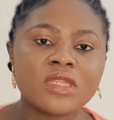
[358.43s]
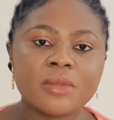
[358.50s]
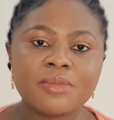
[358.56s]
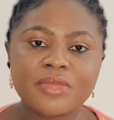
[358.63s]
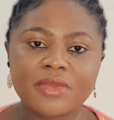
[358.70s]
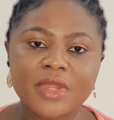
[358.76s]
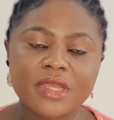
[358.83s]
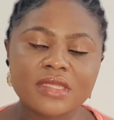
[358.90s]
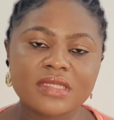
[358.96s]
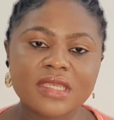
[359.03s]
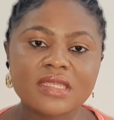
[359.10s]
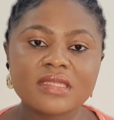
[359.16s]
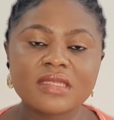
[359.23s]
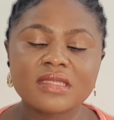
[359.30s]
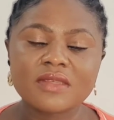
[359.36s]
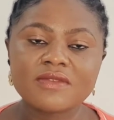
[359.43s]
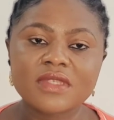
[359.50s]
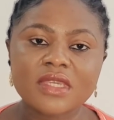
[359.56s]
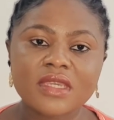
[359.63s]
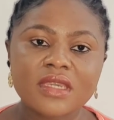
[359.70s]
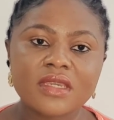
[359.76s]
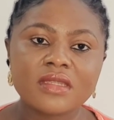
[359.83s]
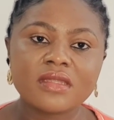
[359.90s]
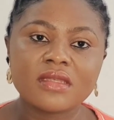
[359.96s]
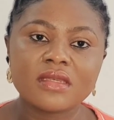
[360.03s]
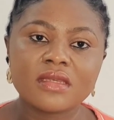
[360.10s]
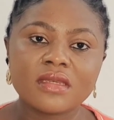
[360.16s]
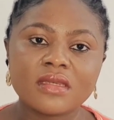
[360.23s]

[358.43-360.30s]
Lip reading: on the sensitive skin